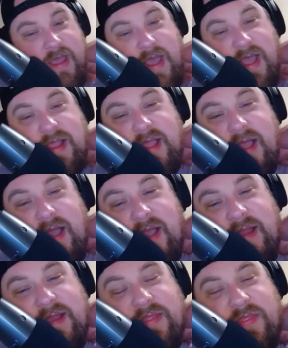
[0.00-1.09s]
I
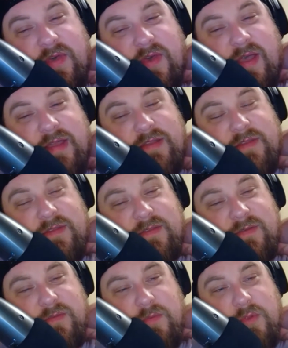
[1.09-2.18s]
kind of thought
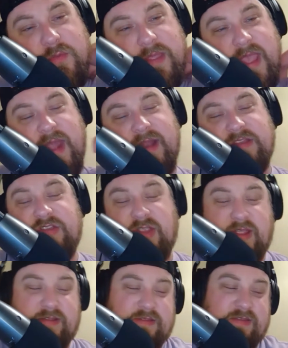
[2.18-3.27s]
Ruby had a
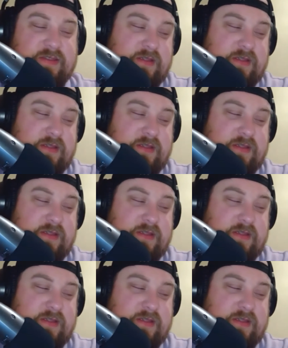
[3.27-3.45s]
chance